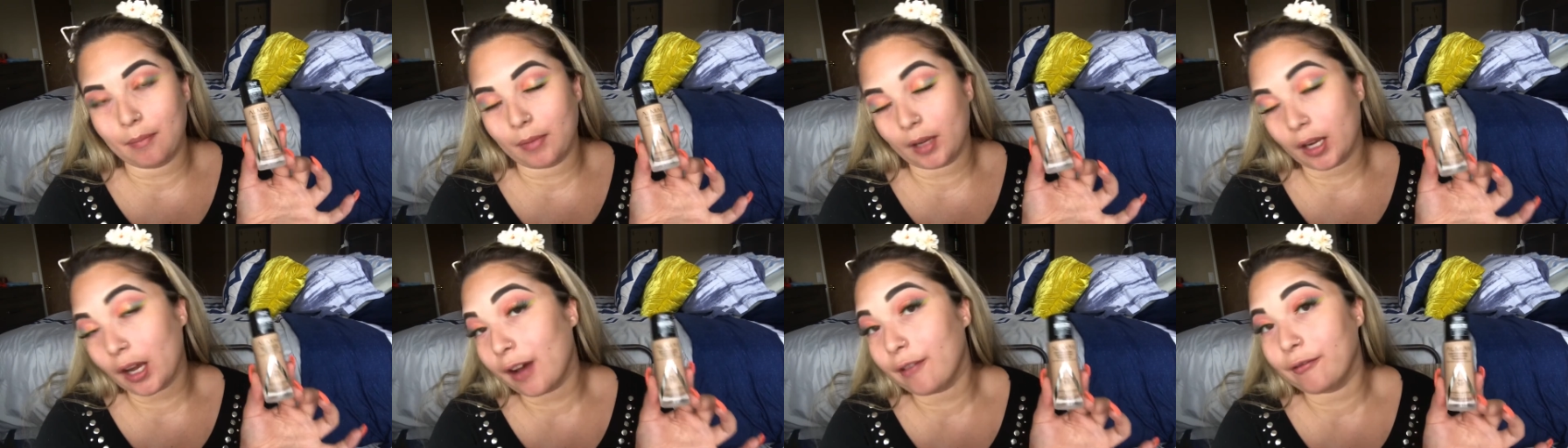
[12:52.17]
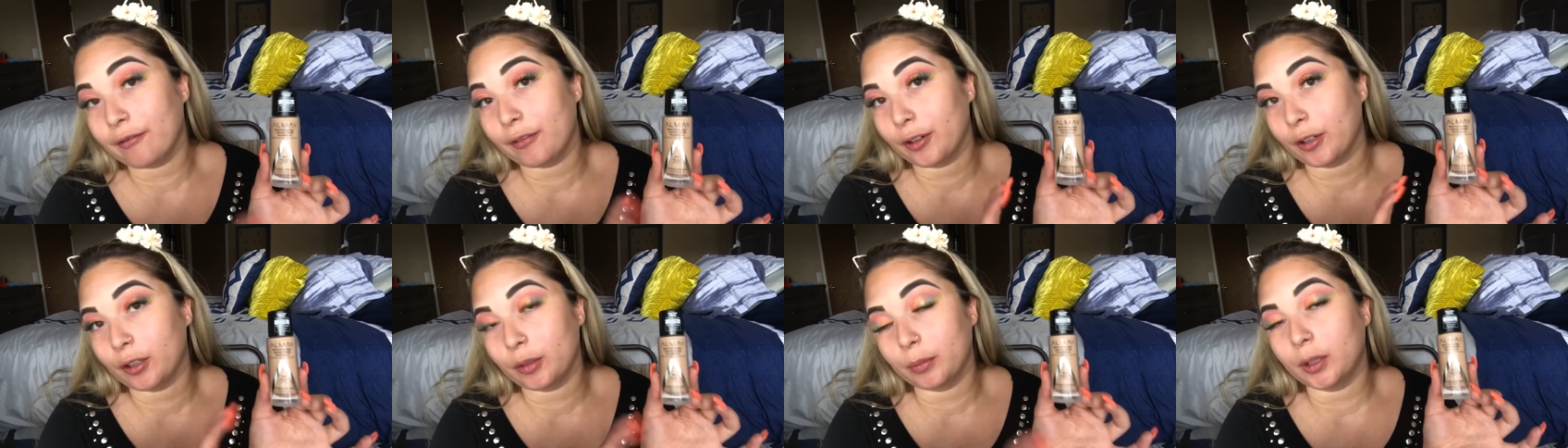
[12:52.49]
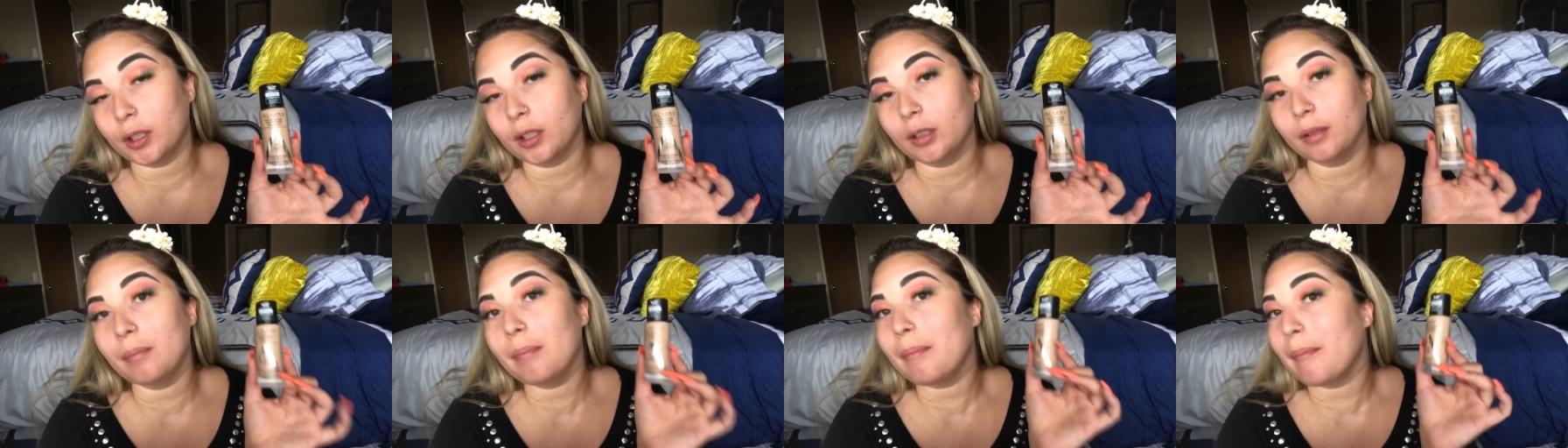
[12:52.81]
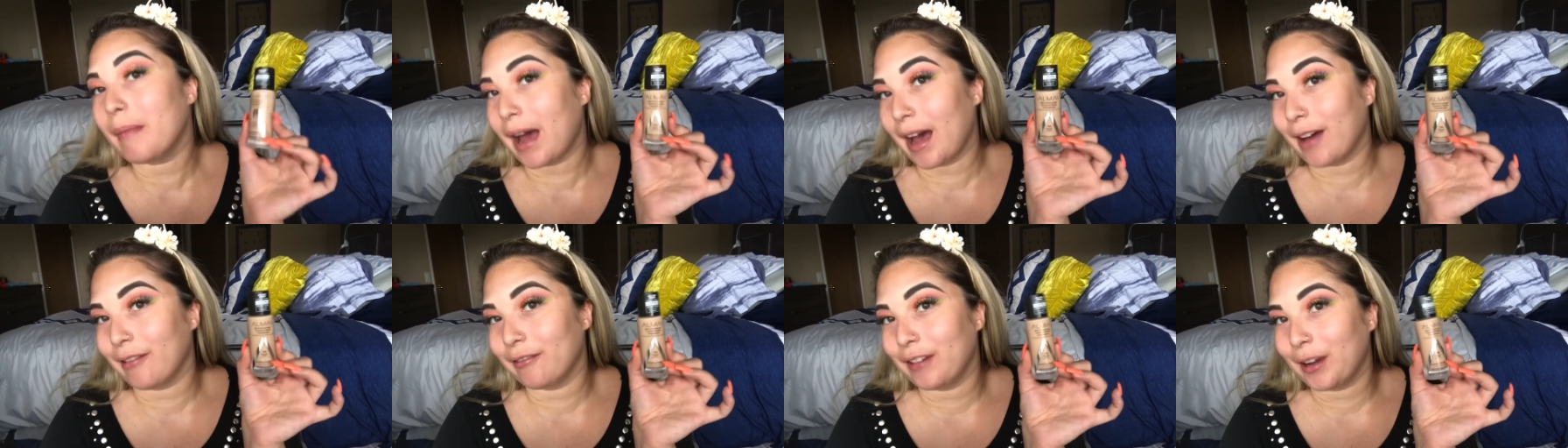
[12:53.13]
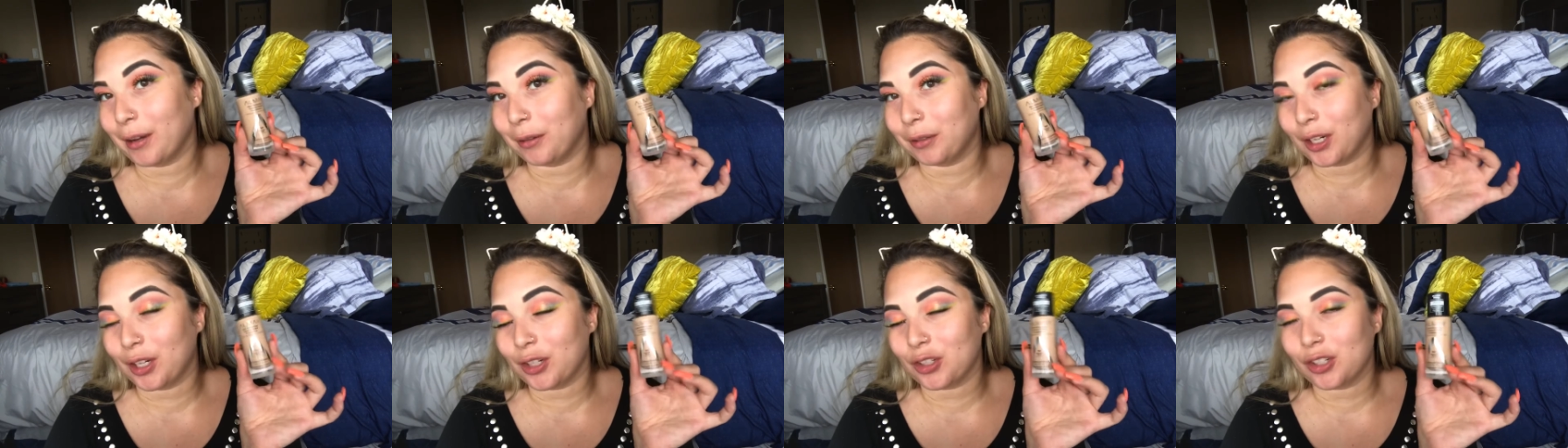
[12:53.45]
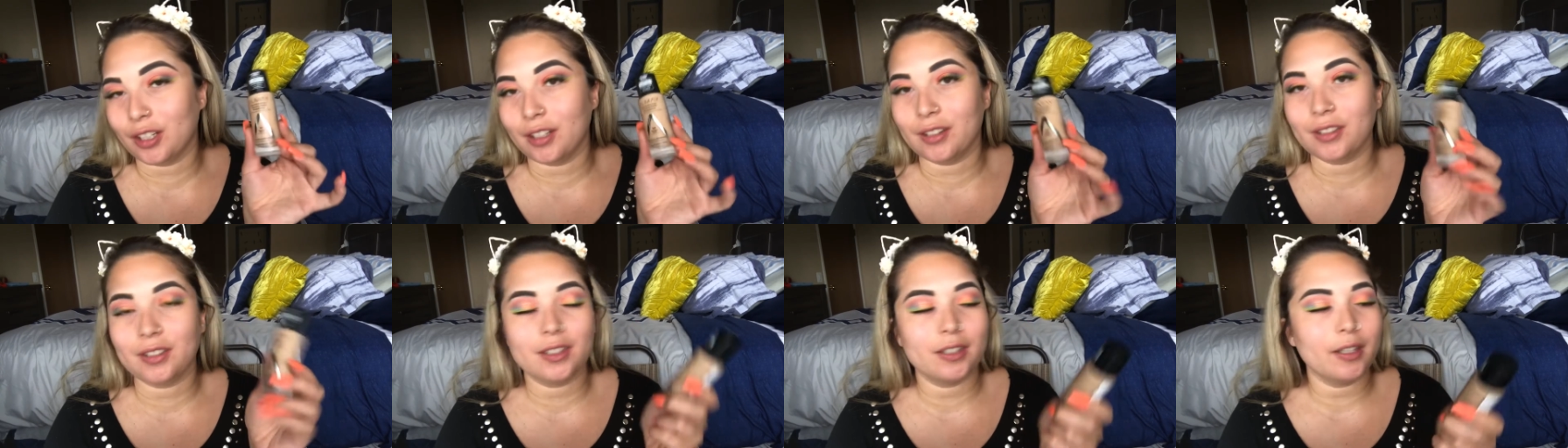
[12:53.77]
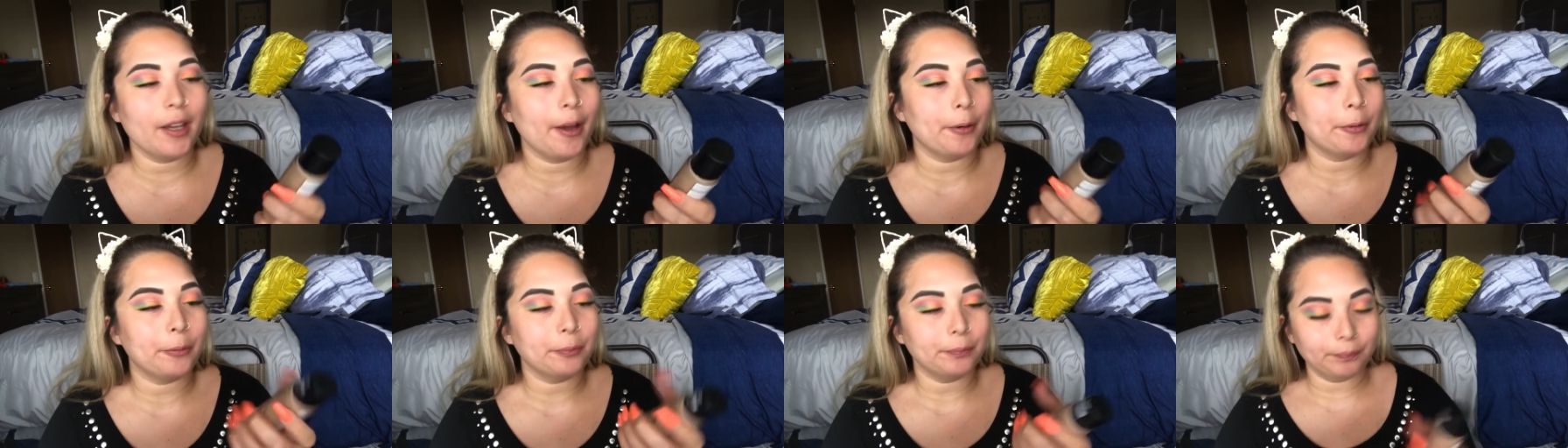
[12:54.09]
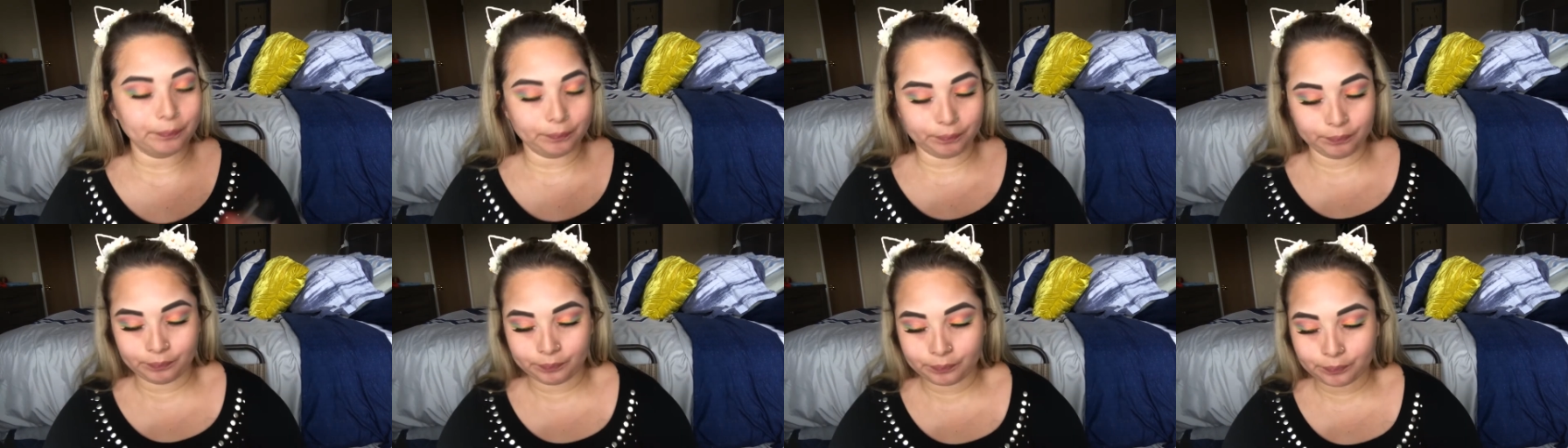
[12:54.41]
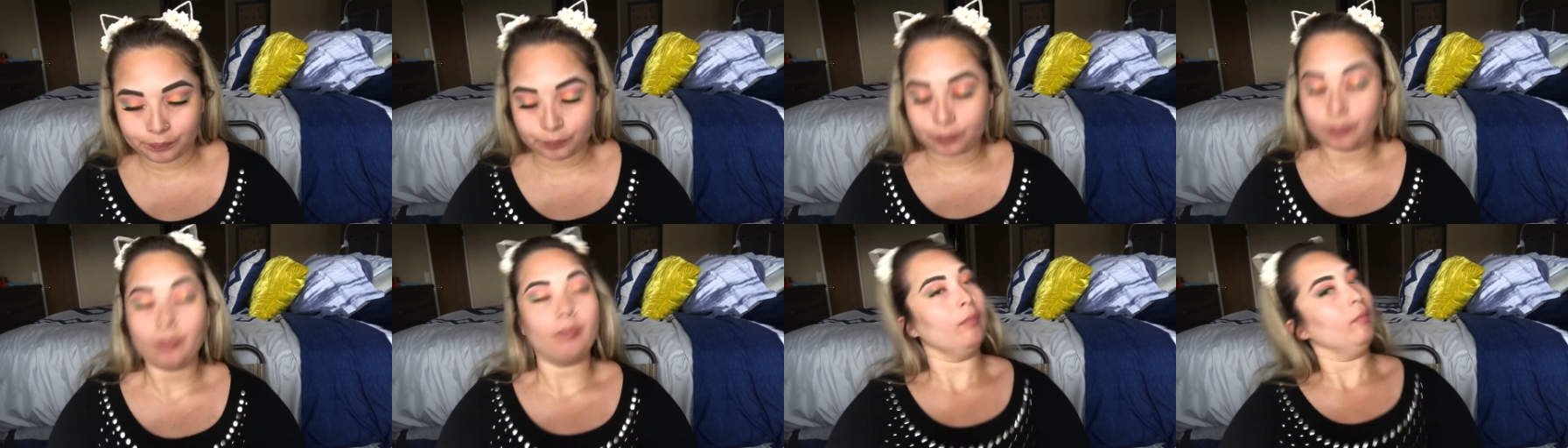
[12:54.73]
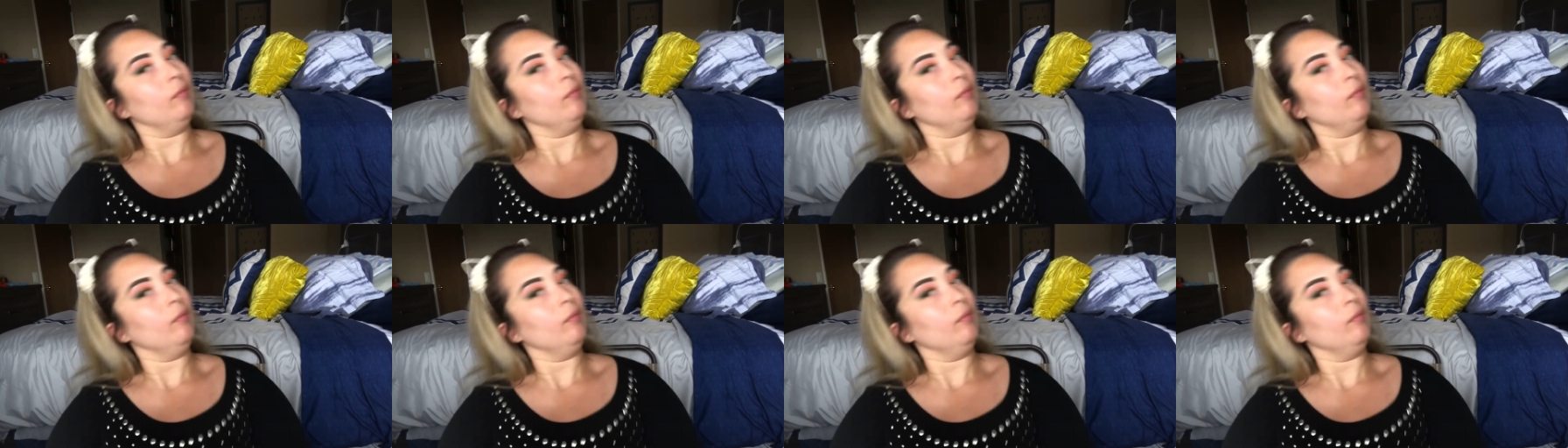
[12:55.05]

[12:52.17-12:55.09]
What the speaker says: comfortable matte foundation. So I'm